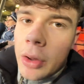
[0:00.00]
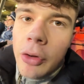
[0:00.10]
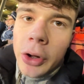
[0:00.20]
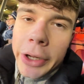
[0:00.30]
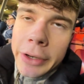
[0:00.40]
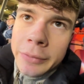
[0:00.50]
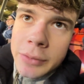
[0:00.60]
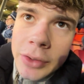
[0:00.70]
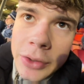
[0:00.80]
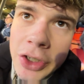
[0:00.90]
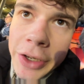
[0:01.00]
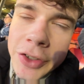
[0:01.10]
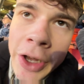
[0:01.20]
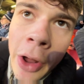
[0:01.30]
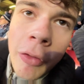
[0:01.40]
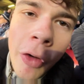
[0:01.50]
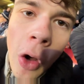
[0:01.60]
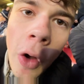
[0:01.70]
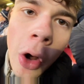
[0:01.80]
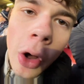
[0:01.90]
Fucking 6 0,
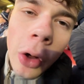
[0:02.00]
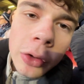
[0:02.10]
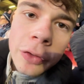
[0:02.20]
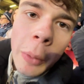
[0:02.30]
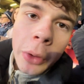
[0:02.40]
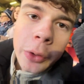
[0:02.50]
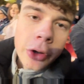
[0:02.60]
4 on goals from Luca